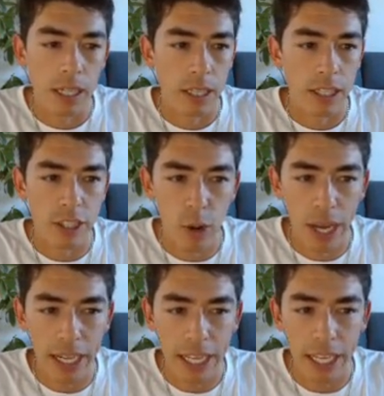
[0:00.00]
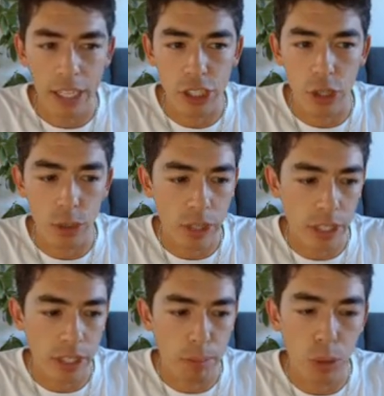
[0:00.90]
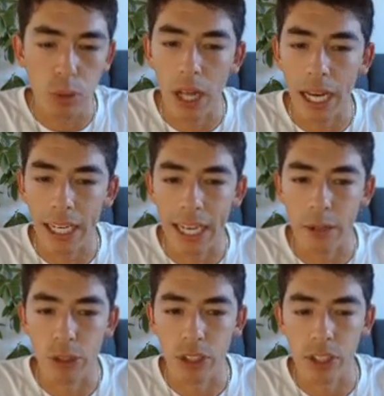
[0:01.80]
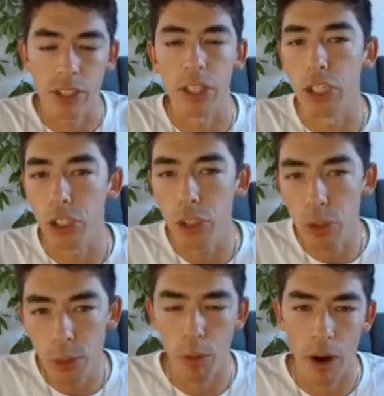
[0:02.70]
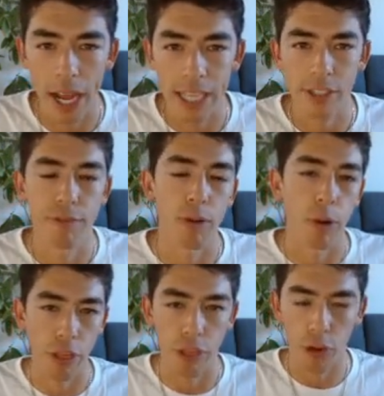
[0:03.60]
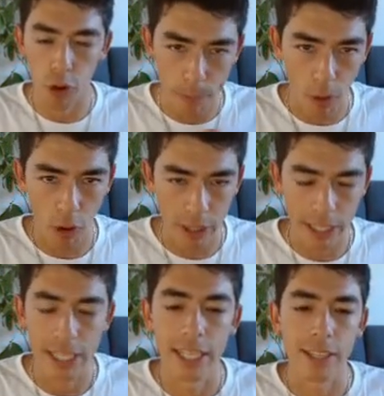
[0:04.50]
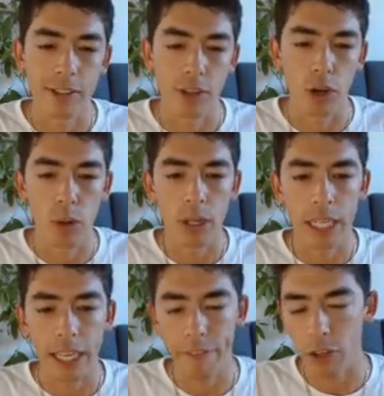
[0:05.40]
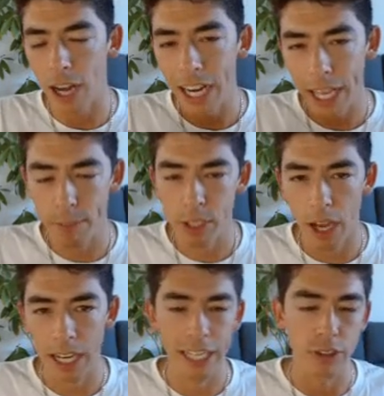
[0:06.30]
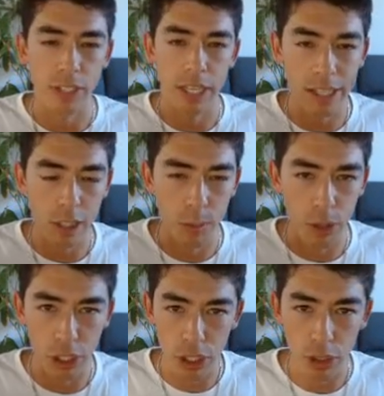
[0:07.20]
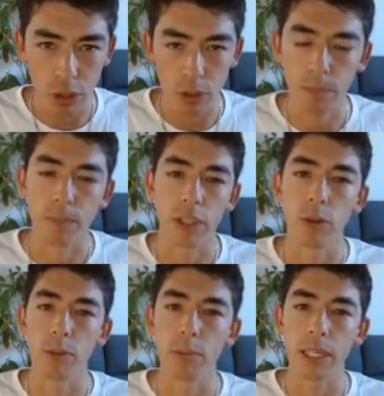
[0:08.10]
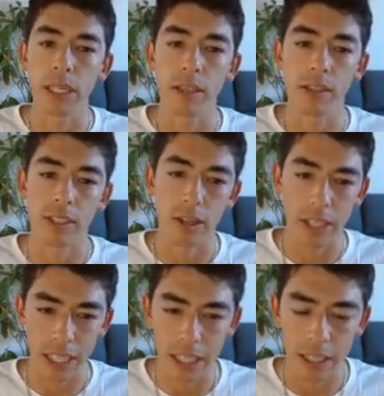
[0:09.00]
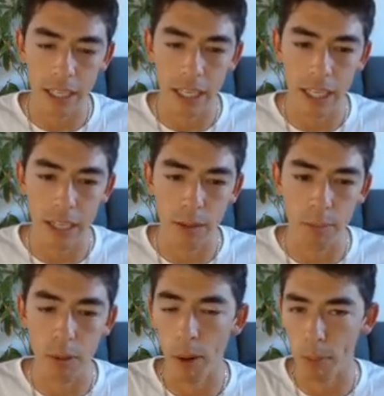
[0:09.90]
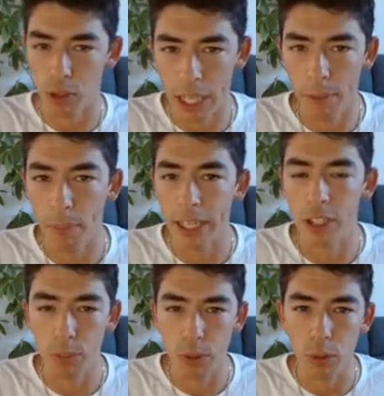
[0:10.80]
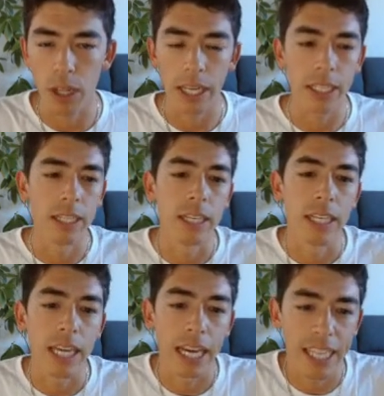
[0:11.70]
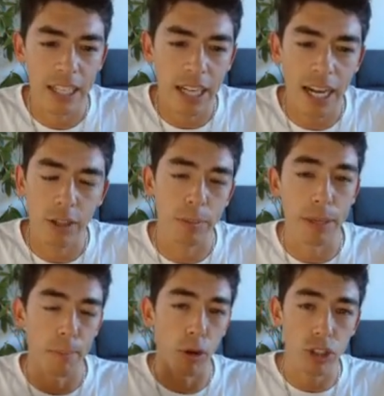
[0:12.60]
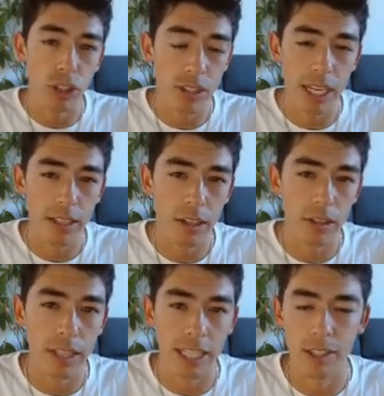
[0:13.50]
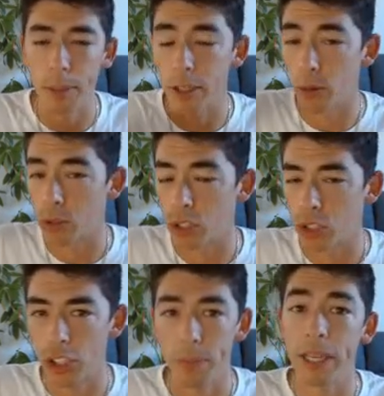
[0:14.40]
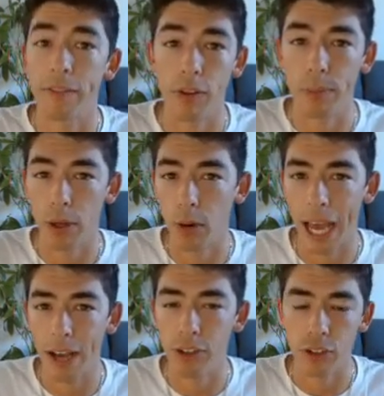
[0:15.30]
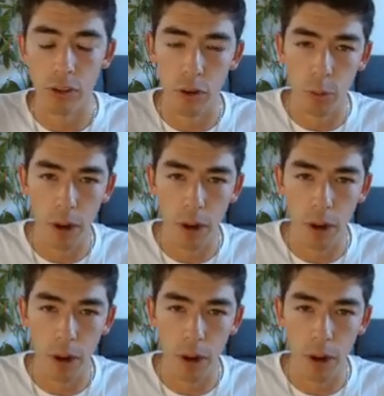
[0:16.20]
let's go ahead and show the the blue line now, which is the new price for a third party. So, if you're not Amazon and you're selling this book new, you would be selling it and be represented by this blue line and that could either be a merchant seller, that's somebody who's shipping it from their own house or their own